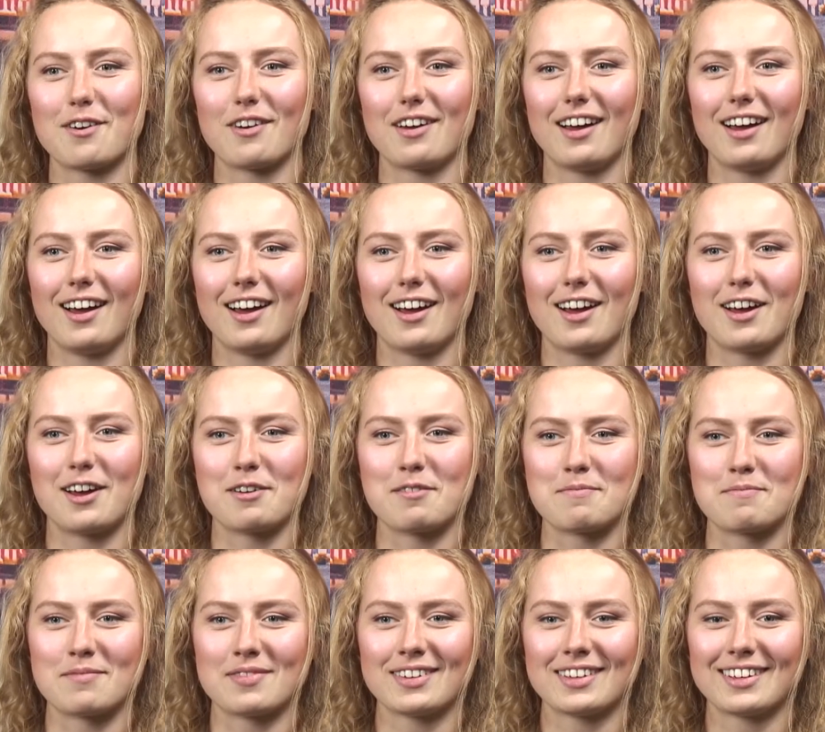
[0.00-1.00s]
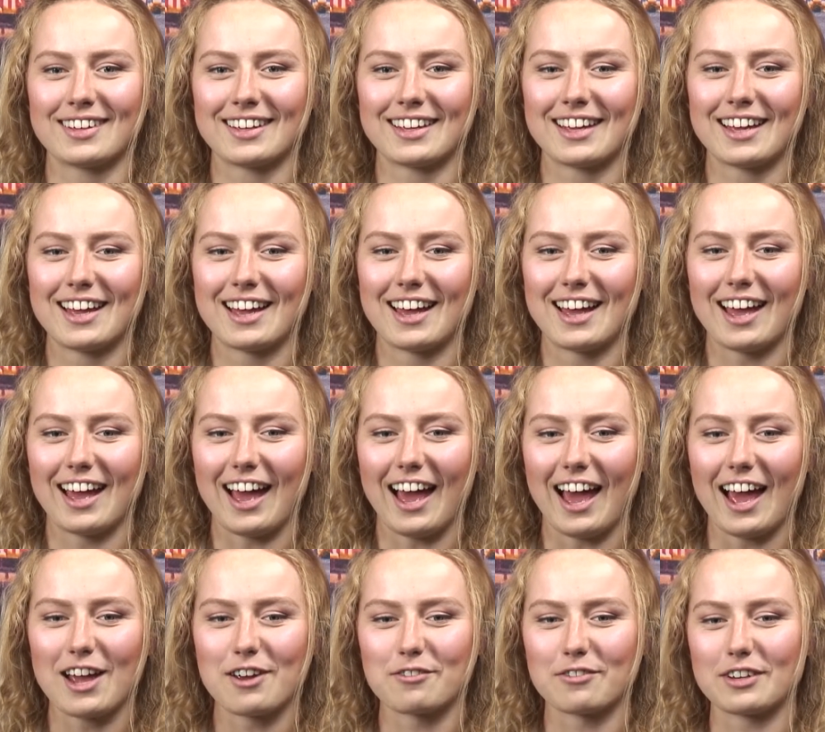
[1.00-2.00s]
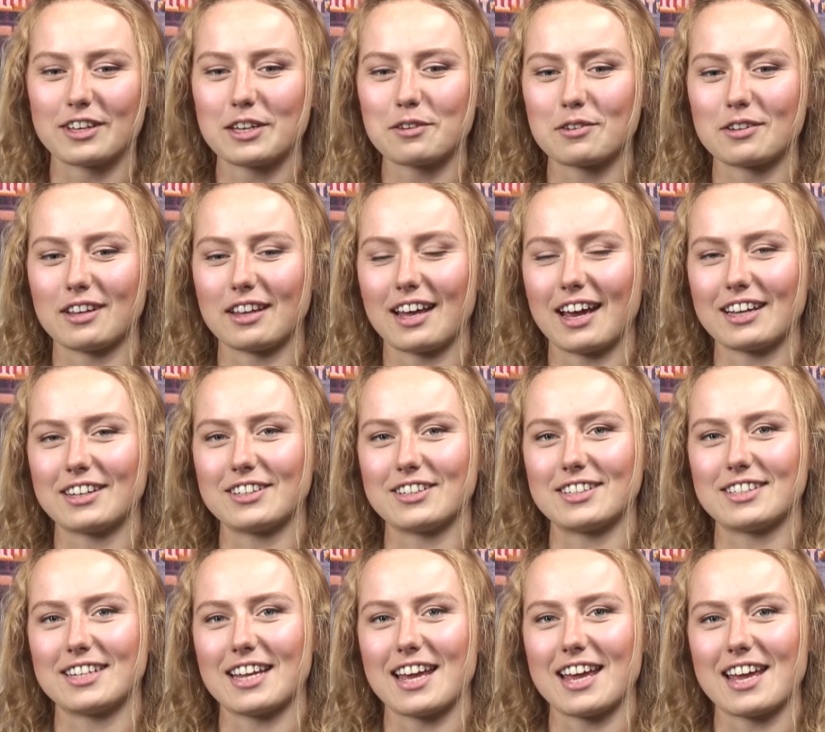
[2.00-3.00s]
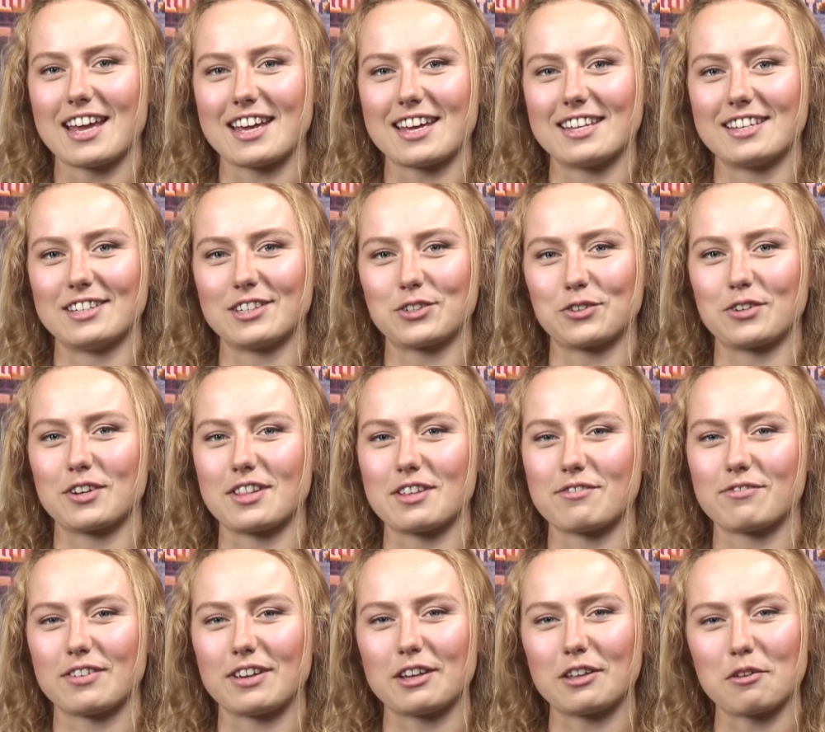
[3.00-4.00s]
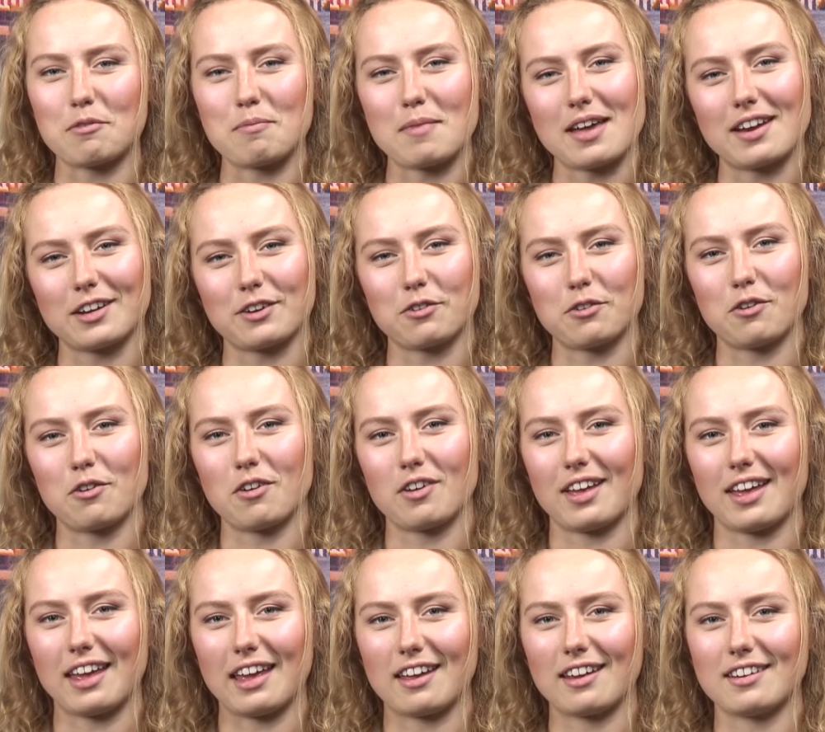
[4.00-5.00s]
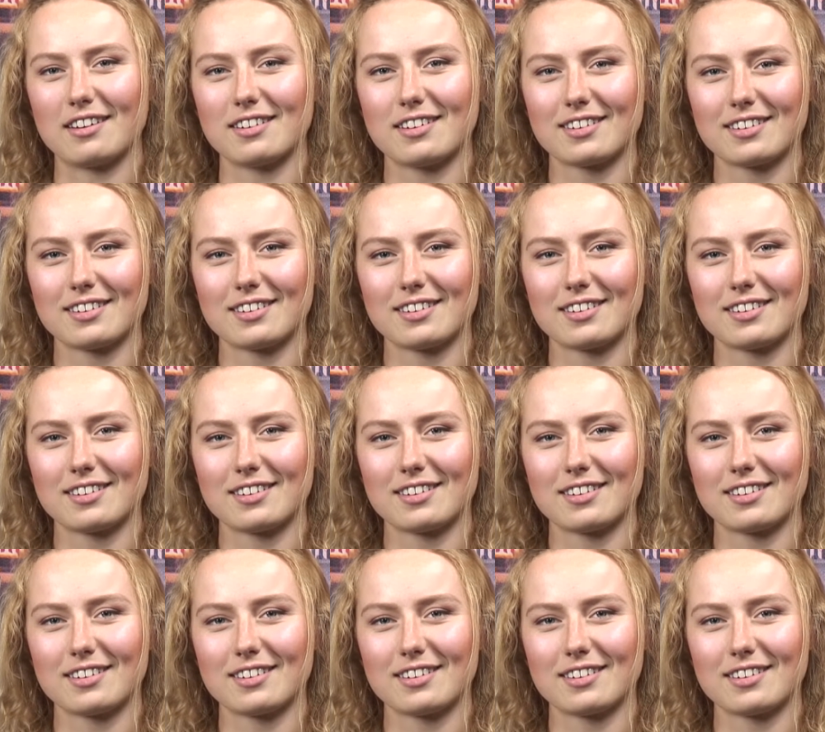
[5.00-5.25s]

um, I really would like to stay in sort of the field of medical and